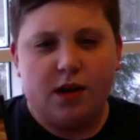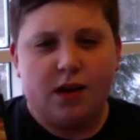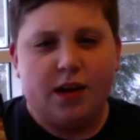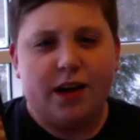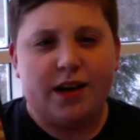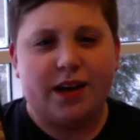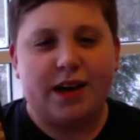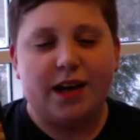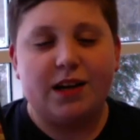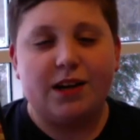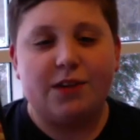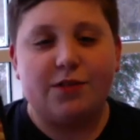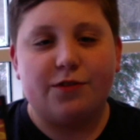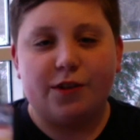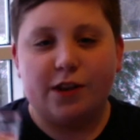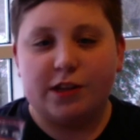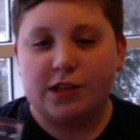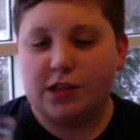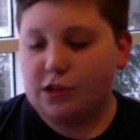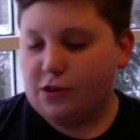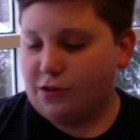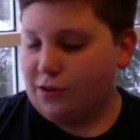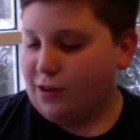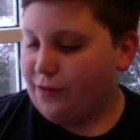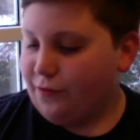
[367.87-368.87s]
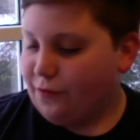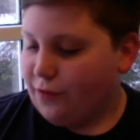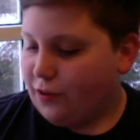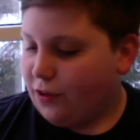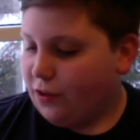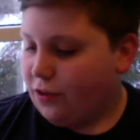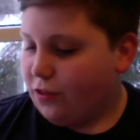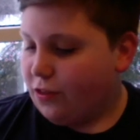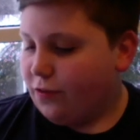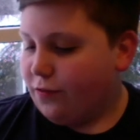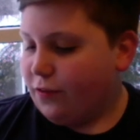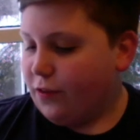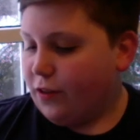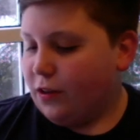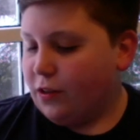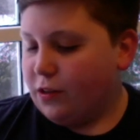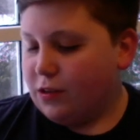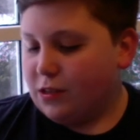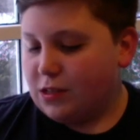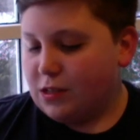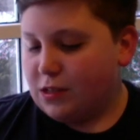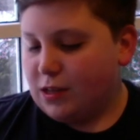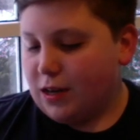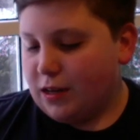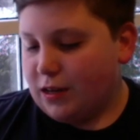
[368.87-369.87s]
Again, he fights a great villain. The
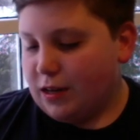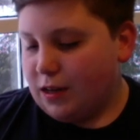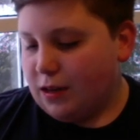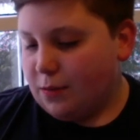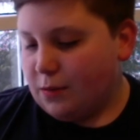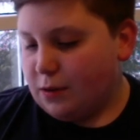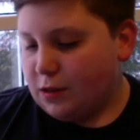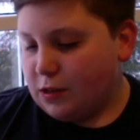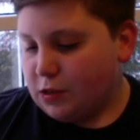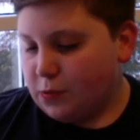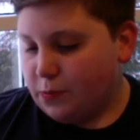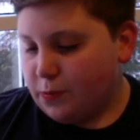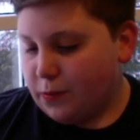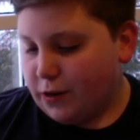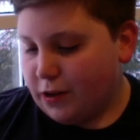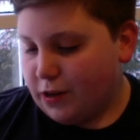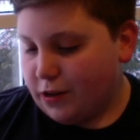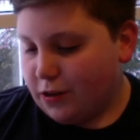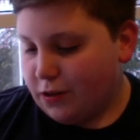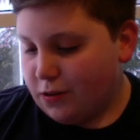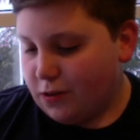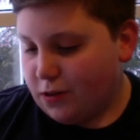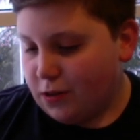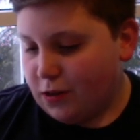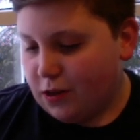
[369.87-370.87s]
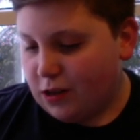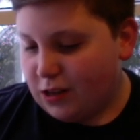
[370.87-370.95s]
villain's dynamic is pretty good,